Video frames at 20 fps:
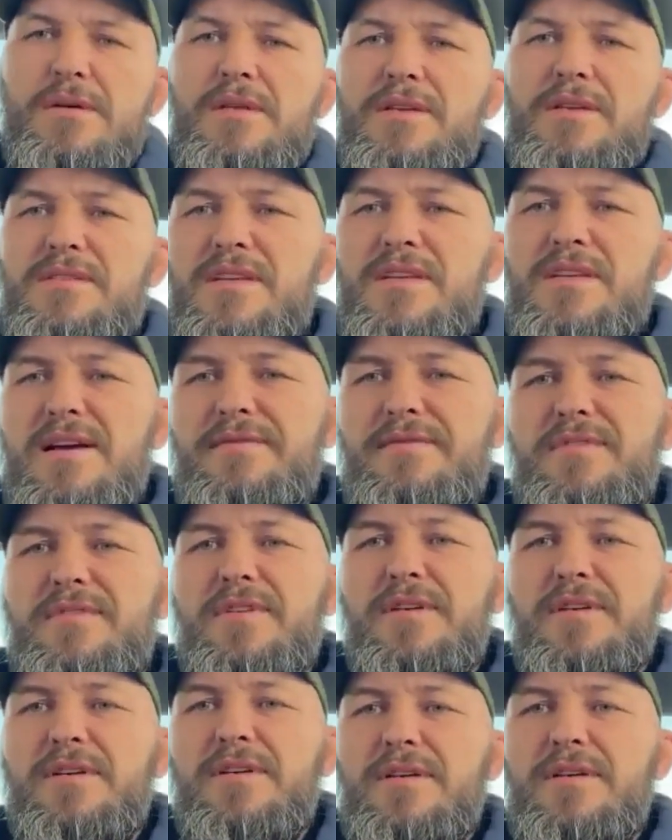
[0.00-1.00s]
and save
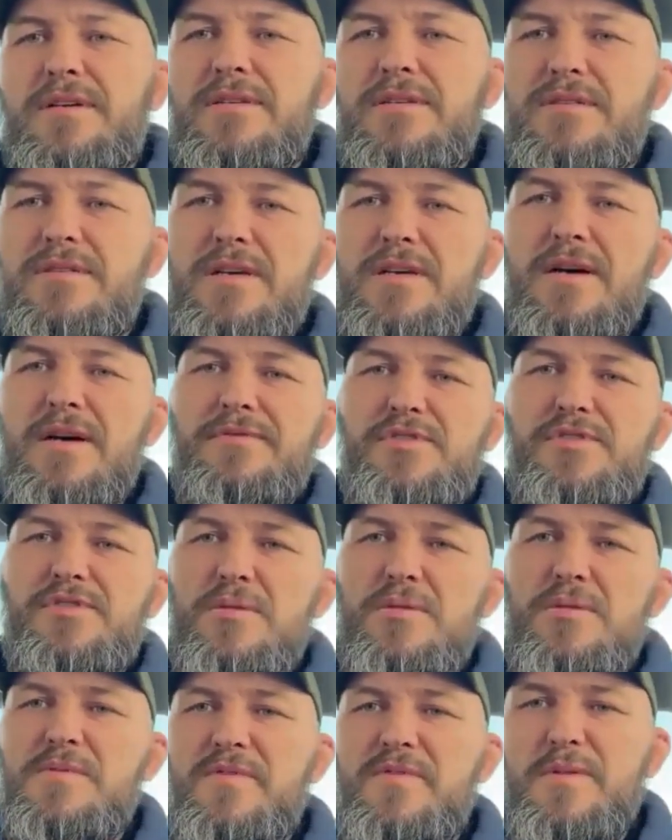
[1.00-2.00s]
the tough
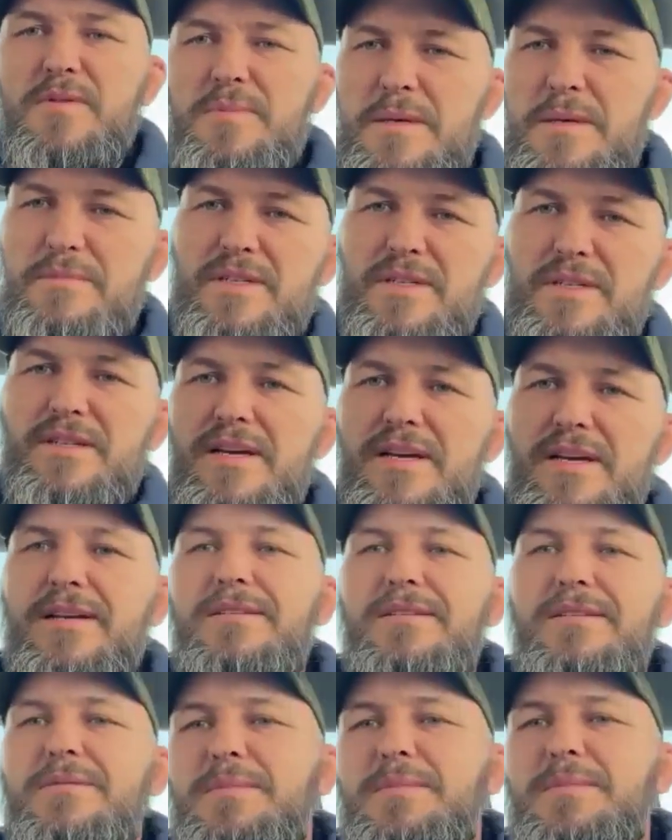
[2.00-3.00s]
jobs for the people that can
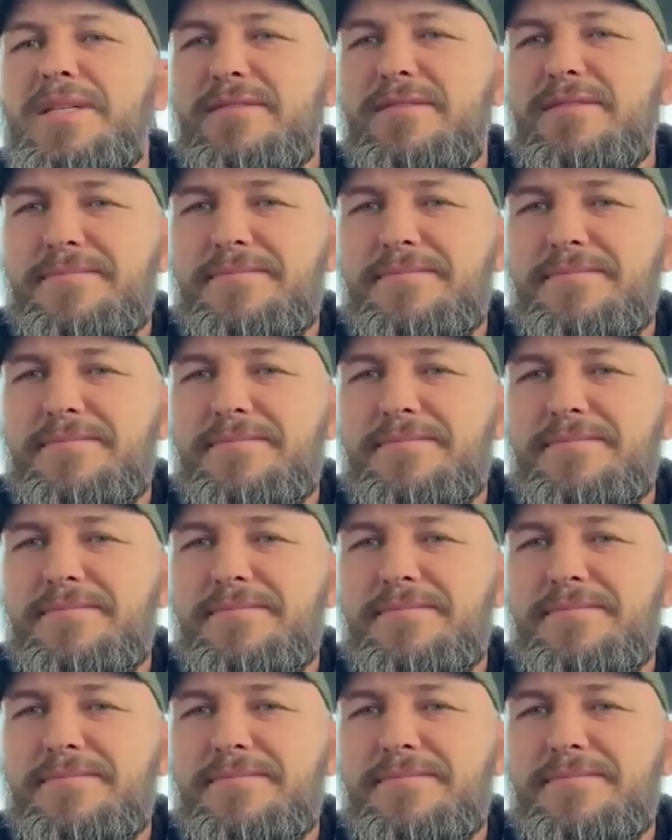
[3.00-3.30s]
handle them, mate.